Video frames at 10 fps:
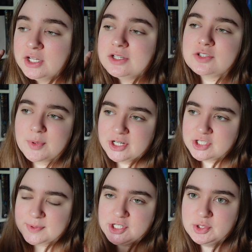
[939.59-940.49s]
So we're going to
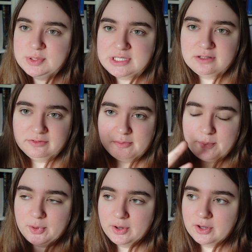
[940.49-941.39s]
switch to a different
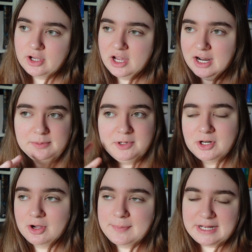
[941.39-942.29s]
book, and I'm going
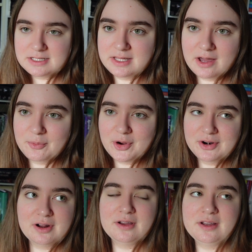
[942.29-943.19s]
to go back to that one